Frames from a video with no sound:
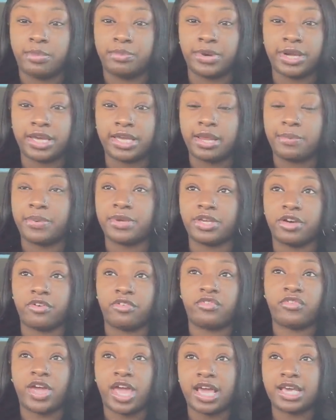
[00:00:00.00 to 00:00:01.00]
bring it up in your
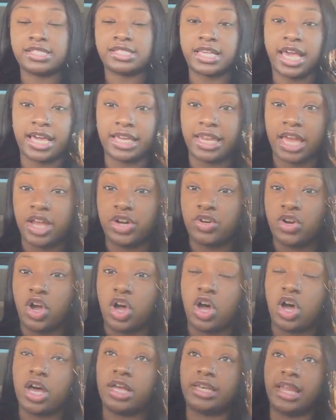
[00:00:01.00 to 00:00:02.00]
face, like, later
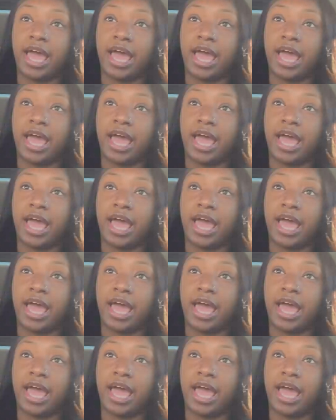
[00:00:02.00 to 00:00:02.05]
on.